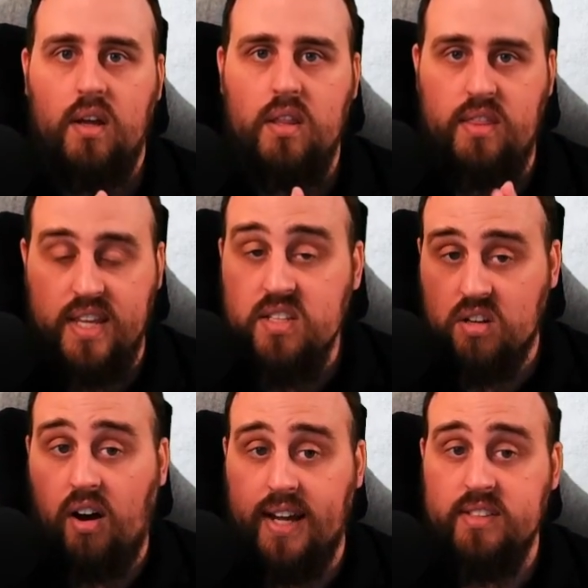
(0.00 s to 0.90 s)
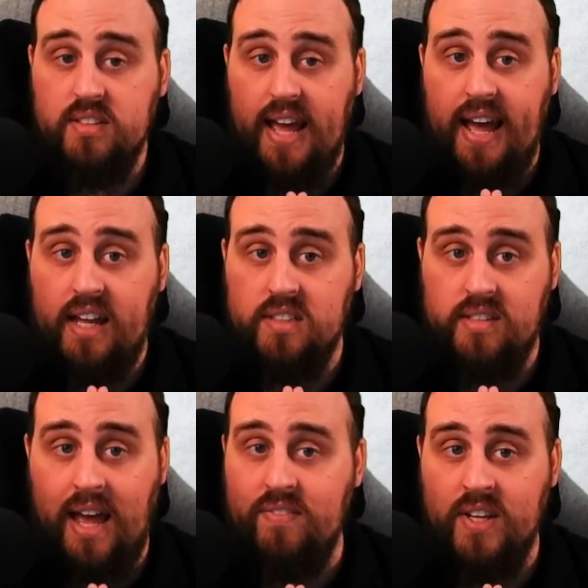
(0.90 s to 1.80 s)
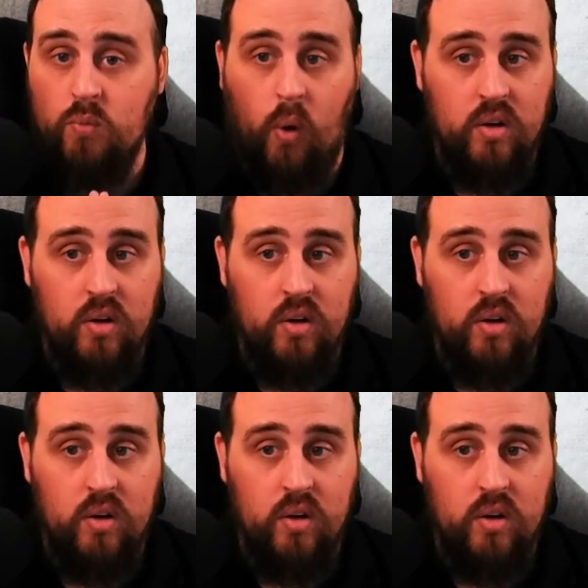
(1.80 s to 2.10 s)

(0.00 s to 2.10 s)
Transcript: These guys, as having one or